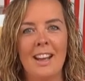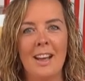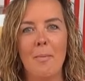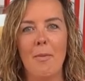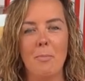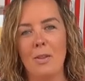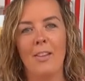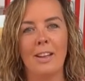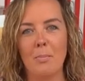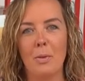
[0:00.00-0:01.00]
I've put the
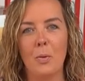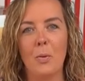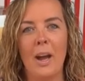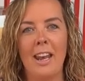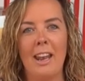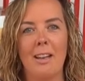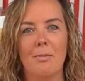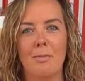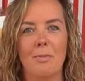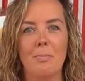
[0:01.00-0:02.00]
link below, and
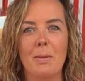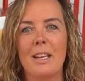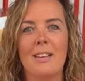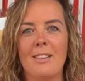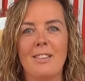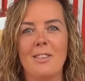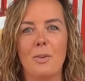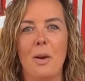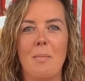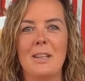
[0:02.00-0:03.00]
I'd be, you
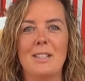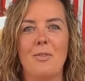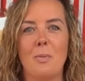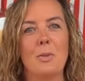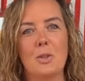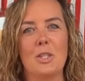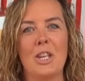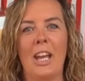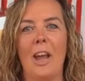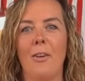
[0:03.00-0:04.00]
know, amazed if you would just
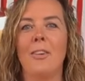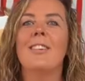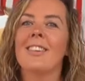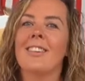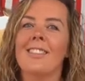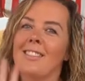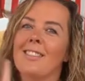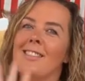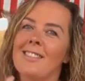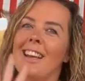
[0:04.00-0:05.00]
check it out.
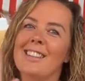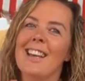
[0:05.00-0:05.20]
Thanks